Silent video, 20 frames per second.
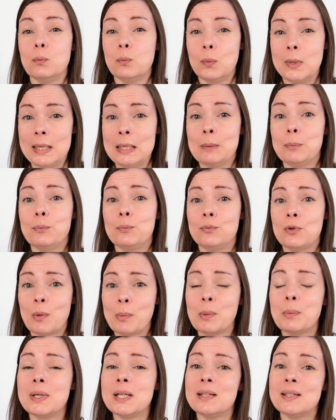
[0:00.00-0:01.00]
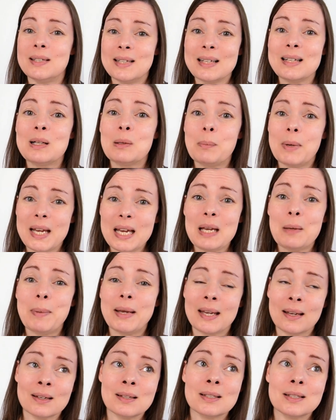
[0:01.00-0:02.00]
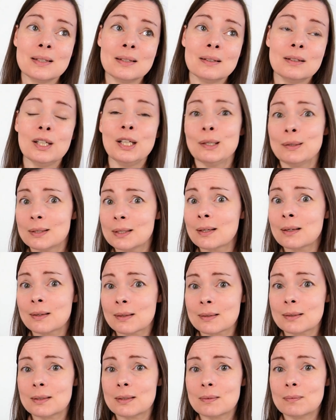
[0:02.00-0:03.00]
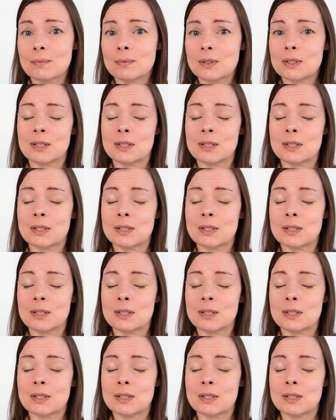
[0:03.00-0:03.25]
will probably still be because new starts.